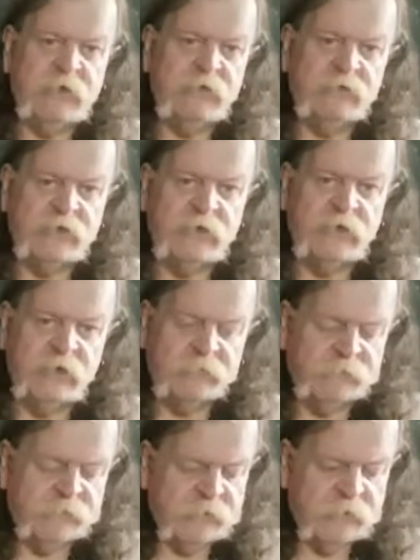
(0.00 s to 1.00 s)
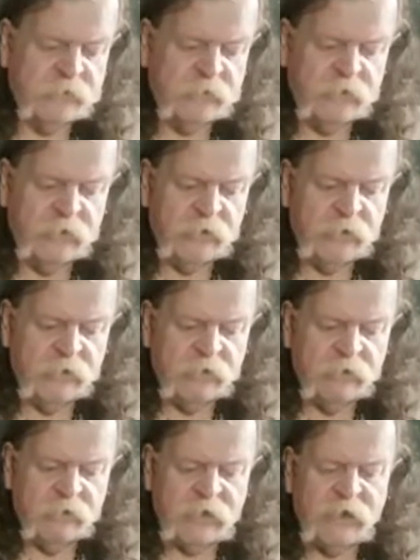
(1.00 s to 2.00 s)
a year.
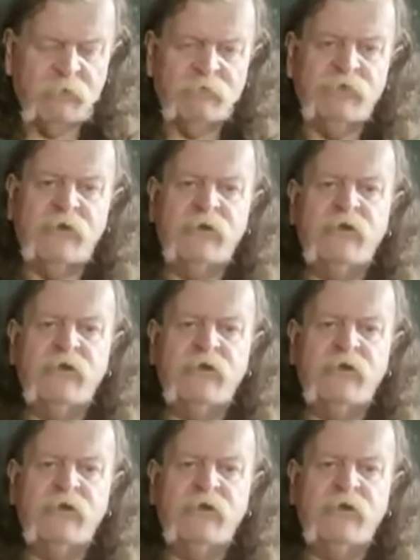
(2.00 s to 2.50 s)
However,